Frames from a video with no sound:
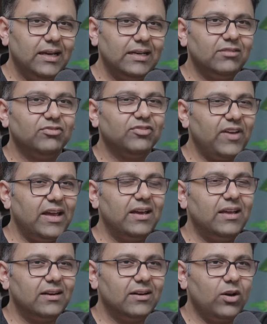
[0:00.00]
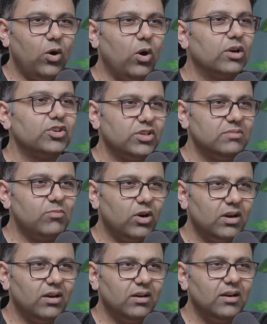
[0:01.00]
in a fair auction
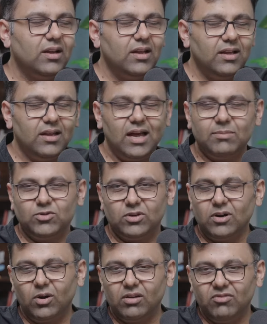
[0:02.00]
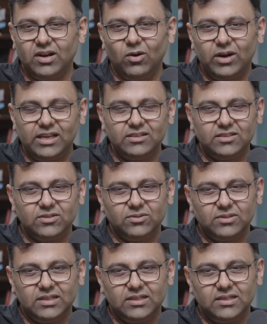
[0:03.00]
model, I'm sure a lot of our audience
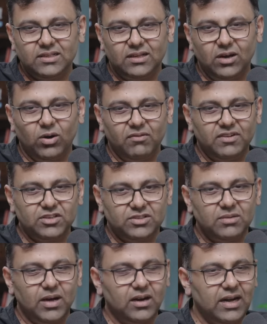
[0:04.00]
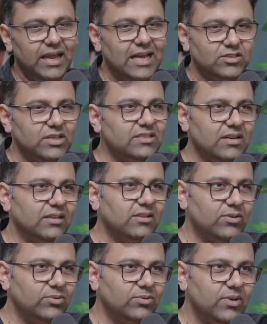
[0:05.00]
know that a lot of digital marketing actually is run
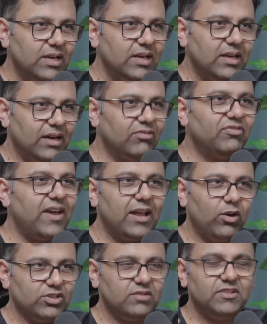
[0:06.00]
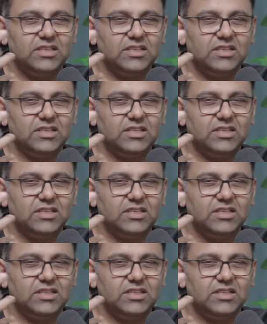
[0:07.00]
through a fair auction,